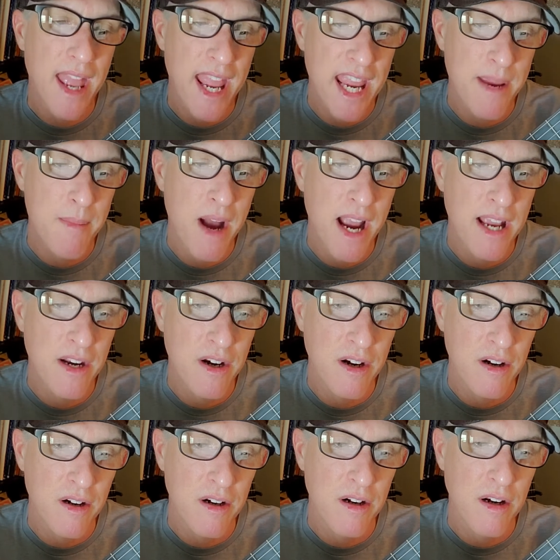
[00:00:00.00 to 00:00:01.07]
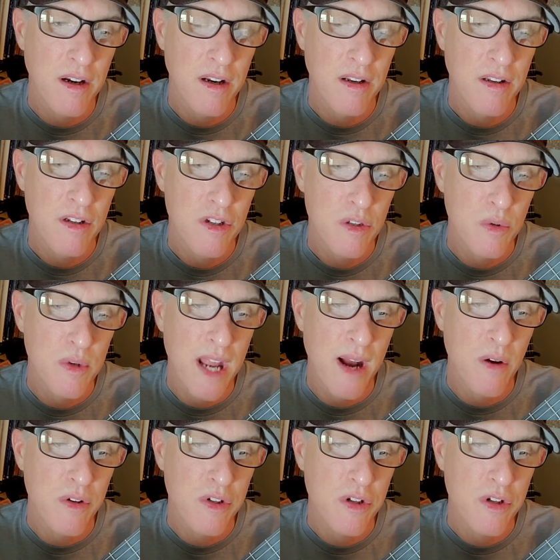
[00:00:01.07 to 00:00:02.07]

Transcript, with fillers: A minor, two down